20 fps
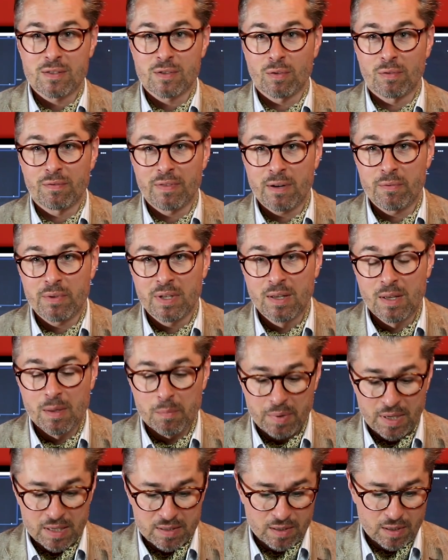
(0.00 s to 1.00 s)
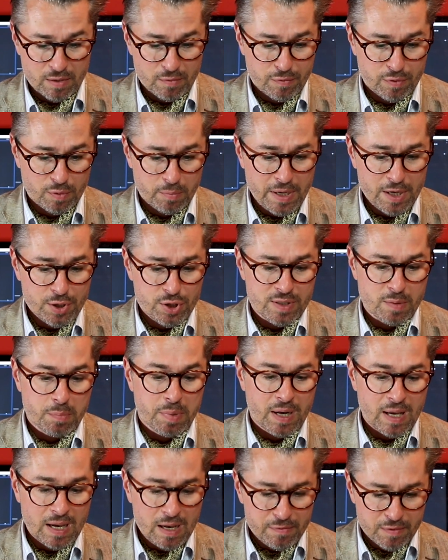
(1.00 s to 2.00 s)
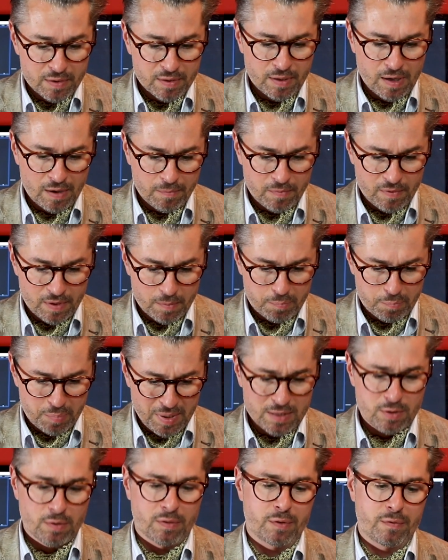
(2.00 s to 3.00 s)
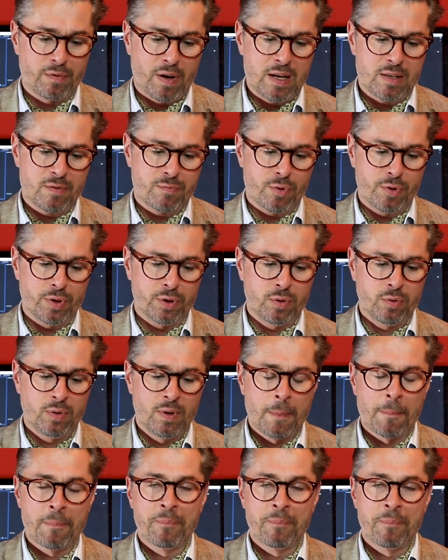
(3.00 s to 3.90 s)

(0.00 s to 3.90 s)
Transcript: So very basic informations. But I have a piece of advice for you.